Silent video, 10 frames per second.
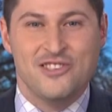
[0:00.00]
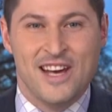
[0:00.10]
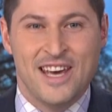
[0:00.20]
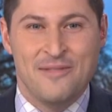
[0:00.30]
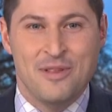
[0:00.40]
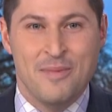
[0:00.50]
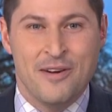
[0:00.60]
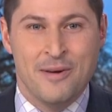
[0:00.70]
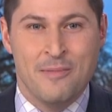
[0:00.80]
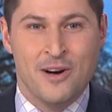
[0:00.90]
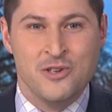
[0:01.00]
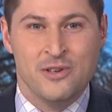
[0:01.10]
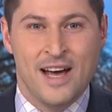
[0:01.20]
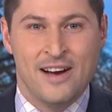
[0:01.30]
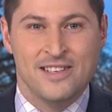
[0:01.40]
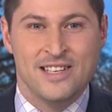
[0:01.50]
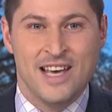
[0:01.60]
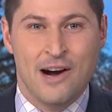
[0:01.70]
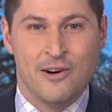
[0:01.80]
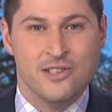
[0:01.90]
check in with Mary Marshall now to see
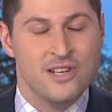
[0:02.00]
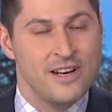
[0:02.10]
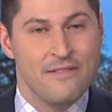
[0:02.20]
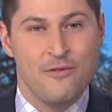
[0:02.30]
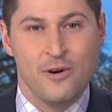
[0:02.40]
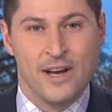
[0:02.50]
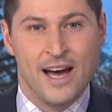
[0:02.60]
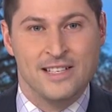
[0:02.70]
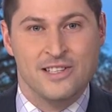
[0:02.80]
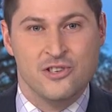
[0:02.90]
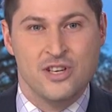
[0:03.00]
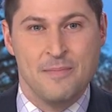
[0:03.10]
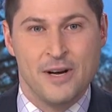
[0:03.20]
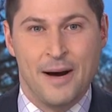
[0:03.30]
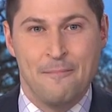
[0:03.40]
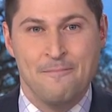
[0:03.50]
how our Sunday forecast is shaping up.